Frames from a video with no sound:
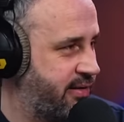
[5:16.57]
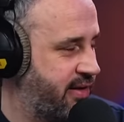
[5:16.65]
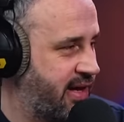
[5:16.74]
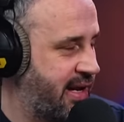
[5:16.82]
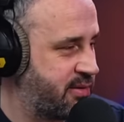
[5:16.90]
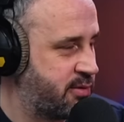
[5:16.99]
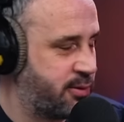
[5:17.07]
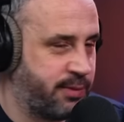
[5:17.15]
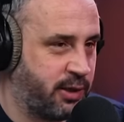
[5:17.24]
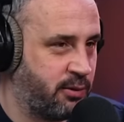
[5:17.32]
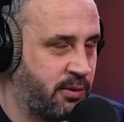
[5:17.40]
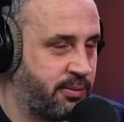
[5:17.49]
that allows him to
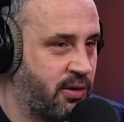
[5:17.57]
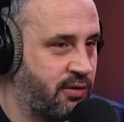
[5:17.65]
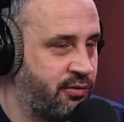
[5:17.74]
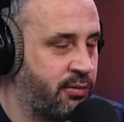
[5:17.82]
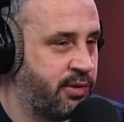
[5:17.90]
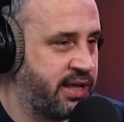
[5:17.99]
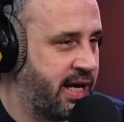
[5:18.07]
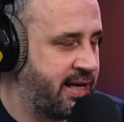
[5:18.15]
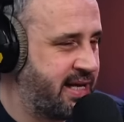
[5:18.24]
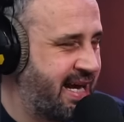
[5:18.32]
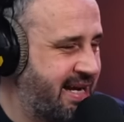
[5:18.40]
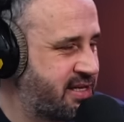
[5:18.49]
pick up the ball and run with it. And
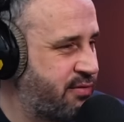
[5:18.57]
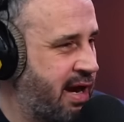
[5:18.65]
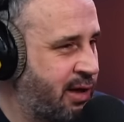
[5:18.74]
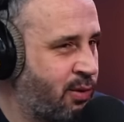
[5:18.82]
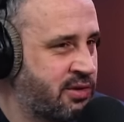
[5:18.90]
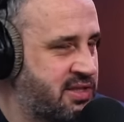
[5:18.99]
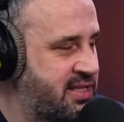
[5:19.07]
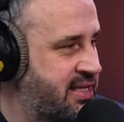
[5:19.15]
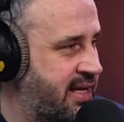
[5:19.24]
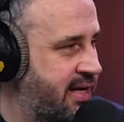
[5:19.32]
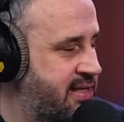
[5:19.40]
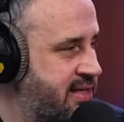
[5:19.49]
it is a rare quantity,
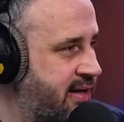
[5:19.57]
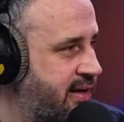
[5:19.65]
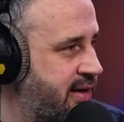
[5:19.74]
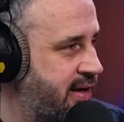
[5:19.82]
that, isn't it?